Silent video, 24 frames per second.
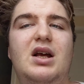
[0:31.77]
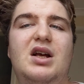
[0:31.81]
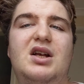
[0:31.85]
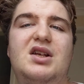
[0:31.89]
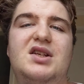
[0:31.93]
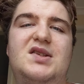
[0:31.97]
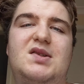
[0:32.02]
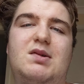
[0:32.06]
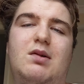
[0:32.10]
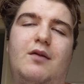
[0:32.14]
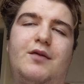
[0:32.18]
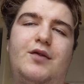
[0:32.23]

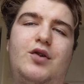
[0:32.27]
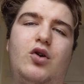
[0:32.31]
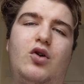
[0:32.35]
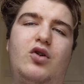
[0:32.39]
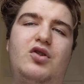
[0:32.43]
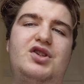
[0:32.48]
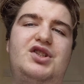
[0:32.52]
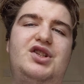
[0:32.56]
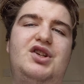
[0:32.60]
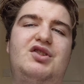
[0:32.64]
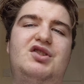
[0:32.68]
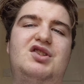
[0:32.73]
So of
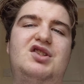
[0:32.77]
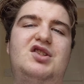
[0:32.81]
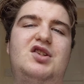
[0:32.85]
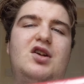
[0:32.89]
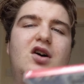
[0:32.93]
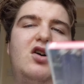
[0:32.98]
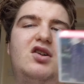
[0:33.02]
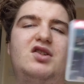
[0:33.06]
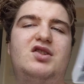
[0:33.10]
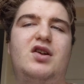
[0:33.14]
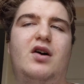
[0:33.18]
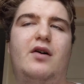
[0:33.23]
course you
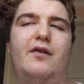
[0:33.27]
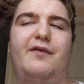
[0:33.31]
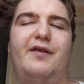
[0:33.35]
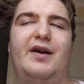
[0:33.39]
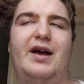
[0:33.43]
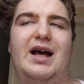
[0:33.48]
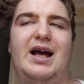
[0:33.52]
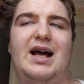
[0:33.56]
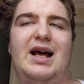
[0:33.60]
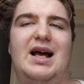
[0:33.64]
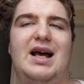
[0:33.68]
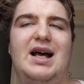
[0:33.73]
start off
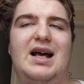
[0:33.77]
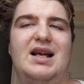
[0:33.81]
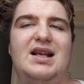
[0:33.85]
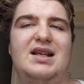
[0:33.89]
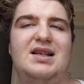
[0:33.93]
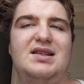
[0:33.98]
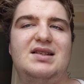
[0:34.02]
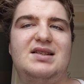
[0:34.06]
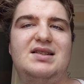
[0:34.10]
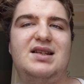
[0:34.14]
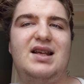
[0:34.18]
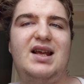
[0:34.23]

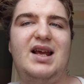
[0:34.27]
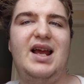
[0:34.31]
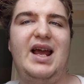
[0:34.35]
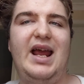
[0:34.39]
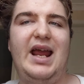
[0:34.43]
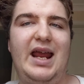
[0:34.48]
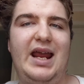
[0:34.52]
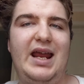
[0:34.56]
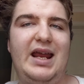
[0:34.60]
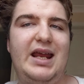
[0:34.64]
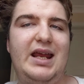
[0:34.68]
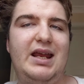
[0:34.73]
as
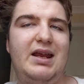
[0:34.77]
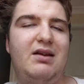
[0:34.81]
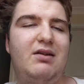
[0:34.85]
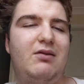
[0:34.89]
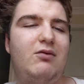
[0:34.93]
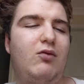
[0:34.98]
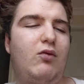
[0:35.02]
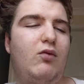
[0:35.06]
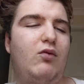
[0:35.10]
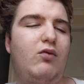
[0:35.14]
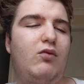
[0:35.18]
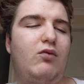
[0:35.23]
you
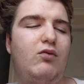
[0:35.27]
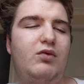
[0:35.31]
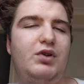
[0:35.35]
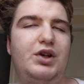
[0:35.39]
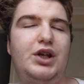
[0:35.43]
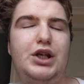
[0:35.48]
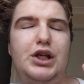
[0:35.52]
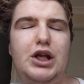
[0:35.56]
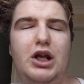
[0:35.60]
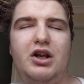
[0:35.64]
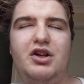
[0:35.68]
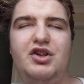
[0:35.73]

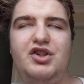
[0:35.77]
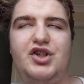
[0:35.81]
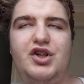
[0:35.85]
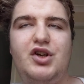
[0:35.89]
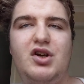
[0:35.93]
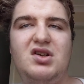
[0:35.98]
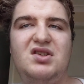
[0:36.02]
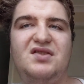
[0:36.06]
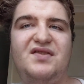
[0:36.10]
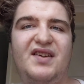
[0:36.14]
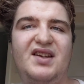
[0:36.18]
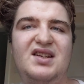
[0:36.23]
can
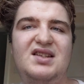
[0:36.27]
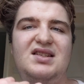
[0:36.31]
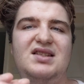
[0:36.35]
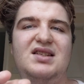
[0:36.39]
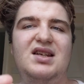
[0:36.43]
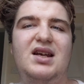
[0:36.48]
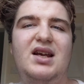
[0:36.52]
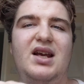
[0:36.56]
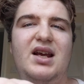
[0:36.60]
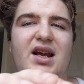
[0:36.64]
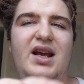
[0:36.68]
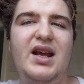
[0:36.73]
choose this,
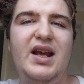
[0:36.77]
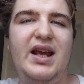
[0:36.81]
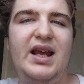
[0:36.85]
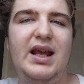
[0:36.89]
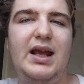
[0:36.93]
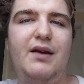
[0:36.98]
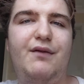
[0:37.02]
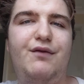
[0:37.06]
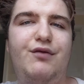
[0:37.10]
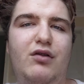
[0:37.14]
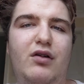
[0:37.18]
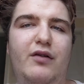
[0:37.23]

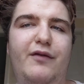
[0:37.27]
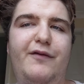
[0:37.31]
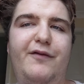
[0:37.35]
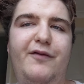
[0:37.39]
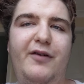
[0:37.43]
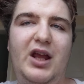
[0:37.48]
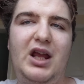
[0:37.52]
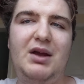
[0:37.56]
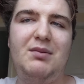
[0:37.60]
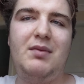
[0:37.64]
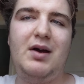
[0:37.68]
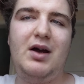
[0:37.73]
either a
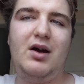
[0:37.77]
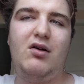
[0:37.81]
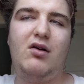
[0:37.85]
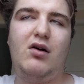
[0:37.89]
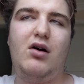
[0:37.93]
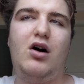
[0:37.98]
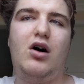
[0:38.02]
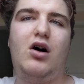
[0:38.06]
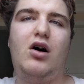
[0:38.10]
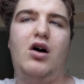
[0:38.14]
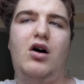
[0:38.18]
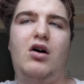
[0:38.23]
female
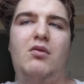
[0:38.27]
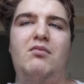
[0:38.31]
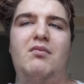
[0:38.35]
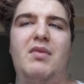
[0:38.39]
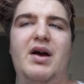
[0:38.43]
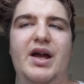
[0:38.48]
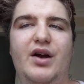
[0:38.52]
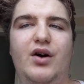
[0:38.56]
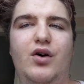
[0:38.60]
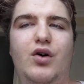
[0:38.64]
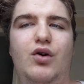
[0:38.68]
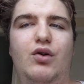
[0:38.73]
or
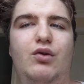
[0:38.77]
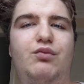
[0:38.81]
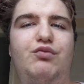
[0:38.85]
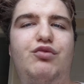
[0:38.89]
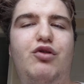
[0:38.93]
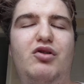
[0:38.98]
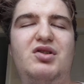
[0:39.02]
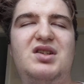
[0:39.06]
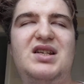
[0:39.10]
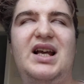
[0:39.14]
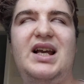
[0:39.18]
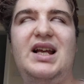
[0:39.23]
male
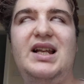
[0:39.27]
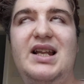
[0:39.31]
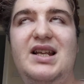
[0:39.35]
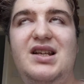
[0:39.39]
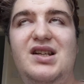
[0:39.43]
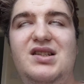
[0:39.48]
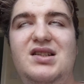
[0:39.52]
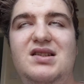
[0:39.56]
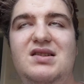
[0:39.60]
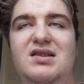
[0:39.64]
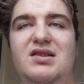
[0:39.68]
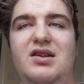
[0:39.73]

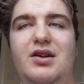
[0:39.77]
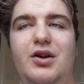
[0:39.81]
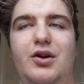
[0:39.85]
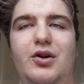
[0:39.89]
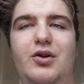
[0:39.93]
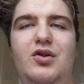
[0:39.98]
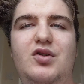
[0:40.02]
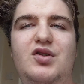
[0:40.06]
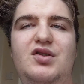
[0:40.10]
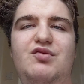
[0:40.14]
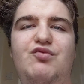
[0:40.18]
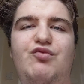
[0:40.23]
protagonist
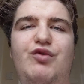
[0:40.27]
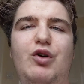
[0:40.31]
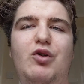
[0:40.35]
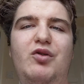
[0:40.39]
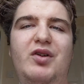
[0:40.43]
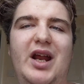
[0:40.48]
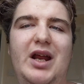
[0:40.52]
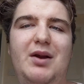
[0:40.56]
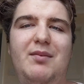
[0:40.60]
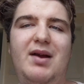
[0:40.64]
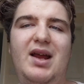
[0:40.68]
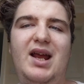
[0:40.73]
whose real
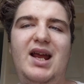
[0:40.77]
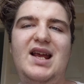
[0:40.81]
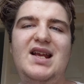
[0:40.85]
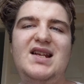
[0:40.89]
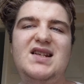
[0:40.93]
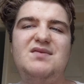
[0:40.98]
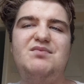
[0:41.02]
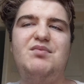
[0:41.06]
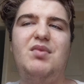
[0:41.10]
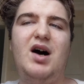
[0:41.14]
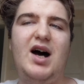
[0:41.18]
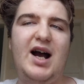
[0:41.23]
name
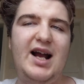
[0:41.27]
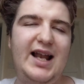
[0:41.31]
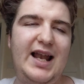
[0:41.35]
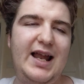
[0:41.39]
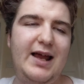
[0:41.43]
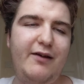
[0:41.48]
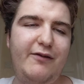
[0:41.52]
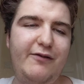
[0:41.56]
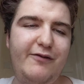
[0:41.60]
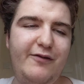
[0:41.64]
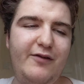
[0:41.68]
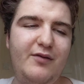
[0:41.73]
is
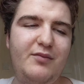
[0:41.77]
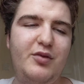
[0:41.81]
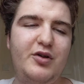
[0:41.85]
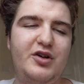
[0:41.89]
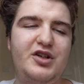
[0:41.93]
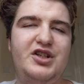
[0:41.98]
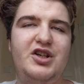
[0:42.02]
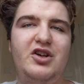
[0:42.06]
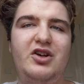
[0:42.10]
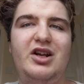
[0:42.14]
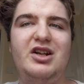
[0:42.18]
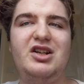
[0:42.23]
Byleth,
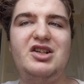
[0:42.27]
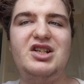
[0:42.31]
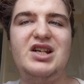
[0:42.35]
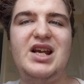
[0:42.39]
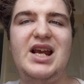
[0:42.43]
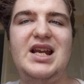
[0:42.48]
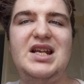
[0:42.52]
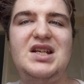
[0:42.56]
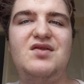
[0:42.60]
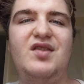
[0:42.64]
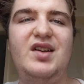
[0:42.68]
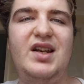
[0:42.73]
but you can
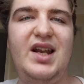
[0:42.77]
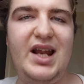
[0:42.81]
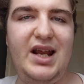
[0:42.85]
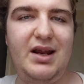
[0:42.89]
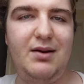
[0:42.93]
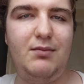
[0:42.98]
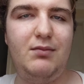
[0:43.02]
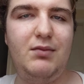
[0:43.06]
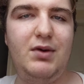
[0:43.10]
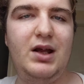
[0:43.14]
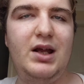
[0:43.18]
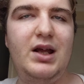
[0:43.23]
change your
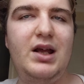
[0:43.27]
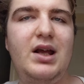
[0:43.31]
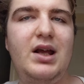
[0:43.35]
name.